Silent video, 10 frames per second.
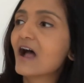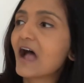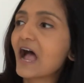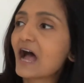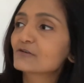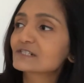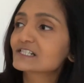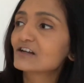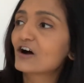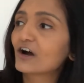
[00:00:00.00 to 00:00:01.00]

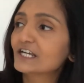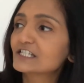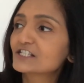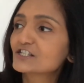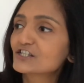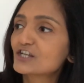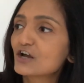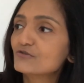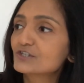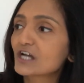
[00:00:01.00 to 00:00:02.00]
Outside, snow
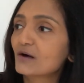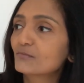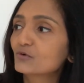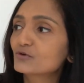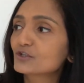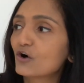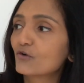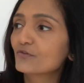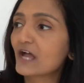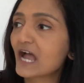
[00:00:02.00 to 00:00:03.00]
tumbled on
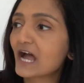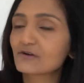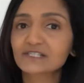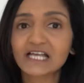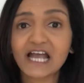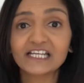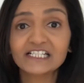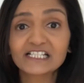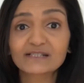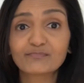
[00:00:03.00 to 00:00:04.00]
the house and it
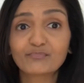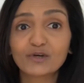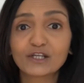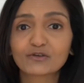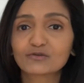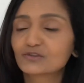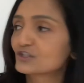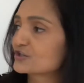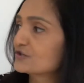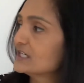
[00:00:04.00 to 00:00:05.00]
sprinkled the
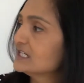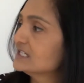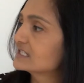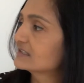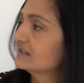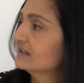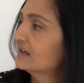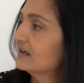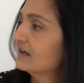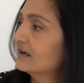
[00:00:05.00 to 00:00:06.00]
trees.
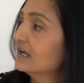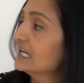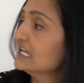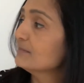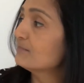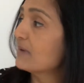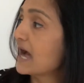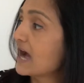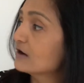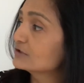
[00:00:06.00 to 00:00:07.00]
It
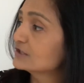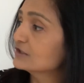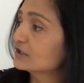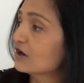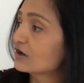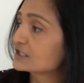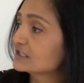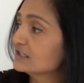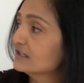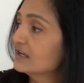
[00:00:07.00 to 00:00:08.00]
powdered the garden
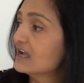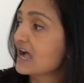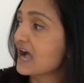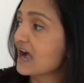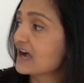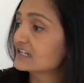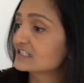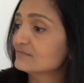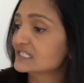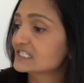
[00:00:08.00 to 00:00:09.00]
and
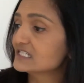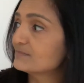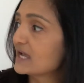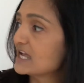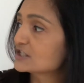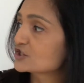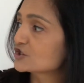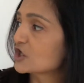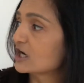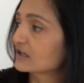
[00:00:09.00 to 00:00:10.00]
Mrs. Bear's
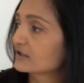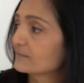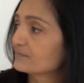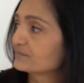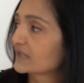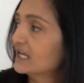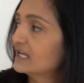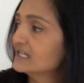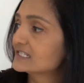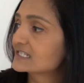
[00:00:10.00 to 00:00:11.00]
truck.
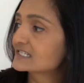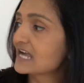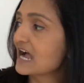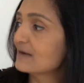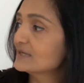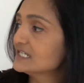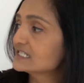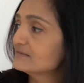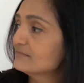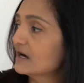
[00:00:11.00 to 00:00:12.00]
Sam and his
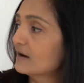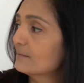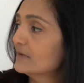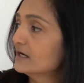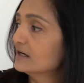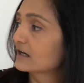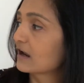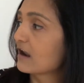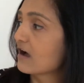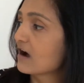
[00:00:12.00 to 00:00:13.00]
mum
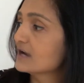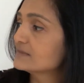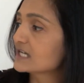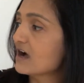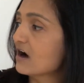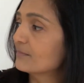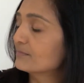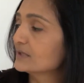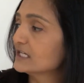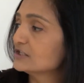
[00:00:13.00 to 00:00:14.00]
climbed up
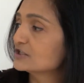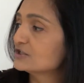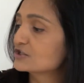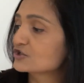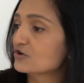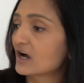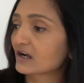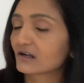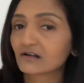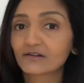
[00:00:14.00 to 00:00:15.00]
into the
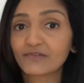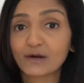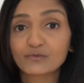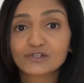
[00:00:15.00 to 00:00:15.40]
truck that was